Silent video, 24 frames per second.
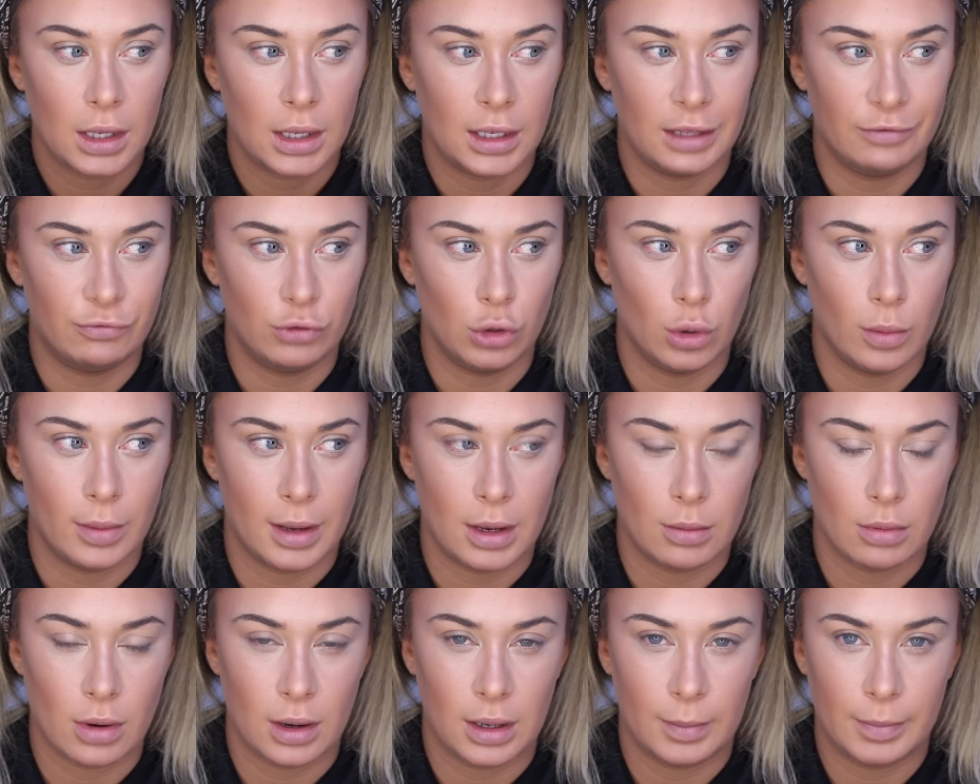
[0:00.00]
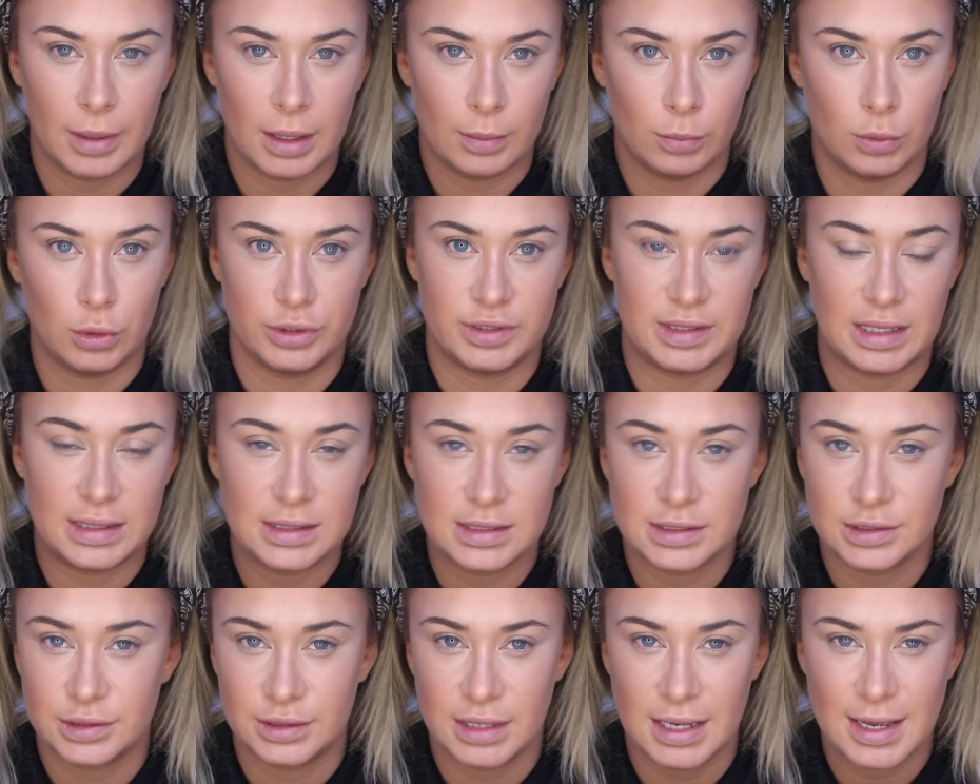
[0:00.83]
if you're maybe a bit more
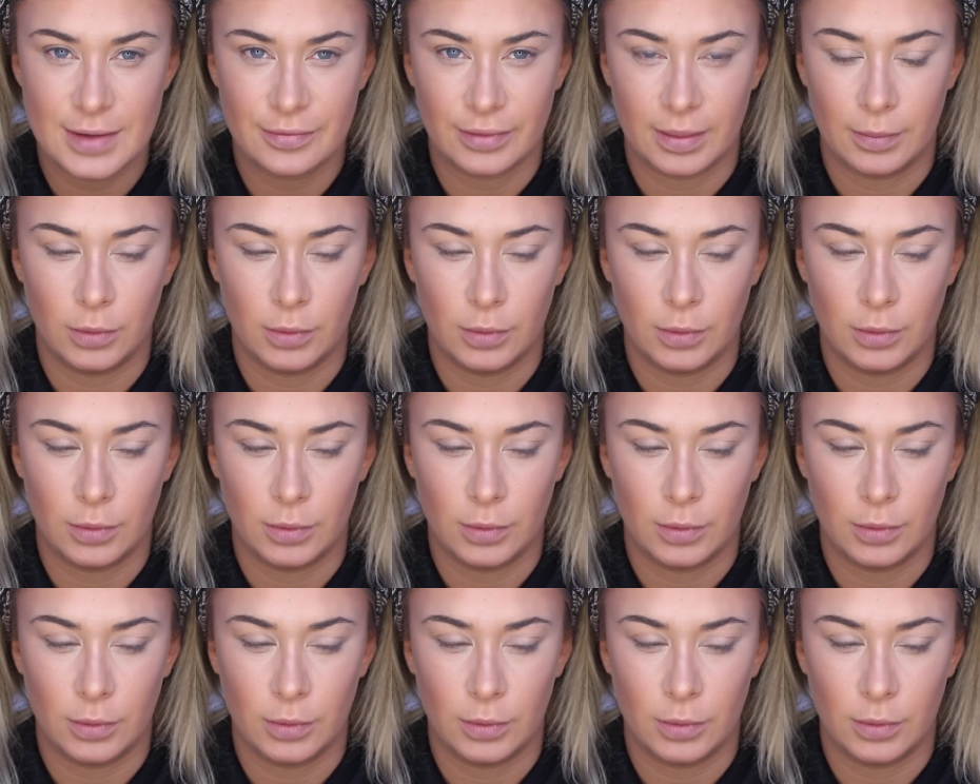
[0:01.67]
sensitive.